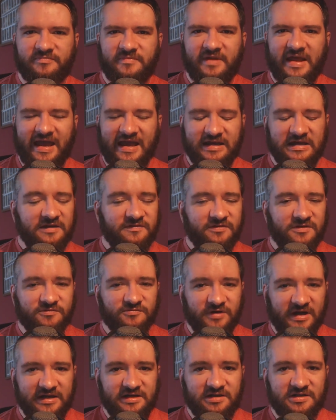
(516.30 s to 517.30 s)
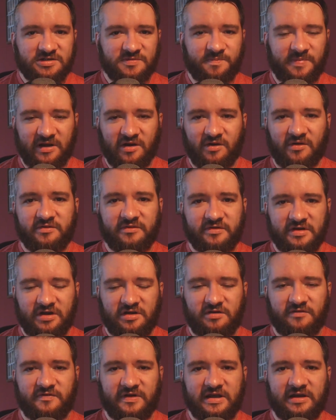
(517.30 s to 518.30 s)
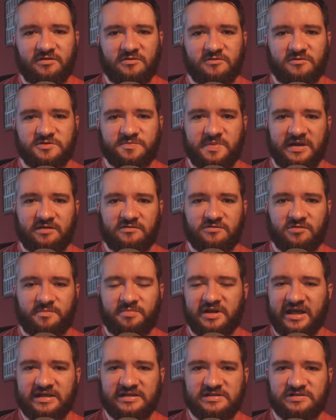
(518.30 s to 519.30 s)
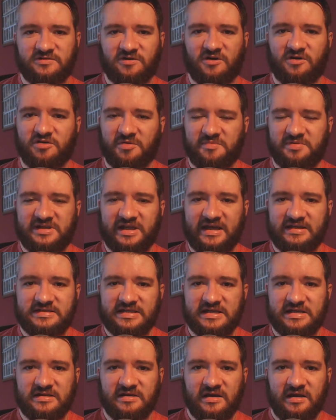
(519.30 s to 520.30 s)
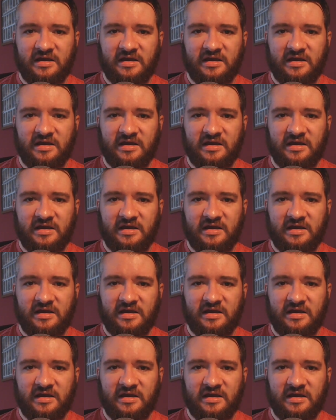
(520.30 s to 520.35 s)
any of the range beyond the new vehicles being replaced or updated,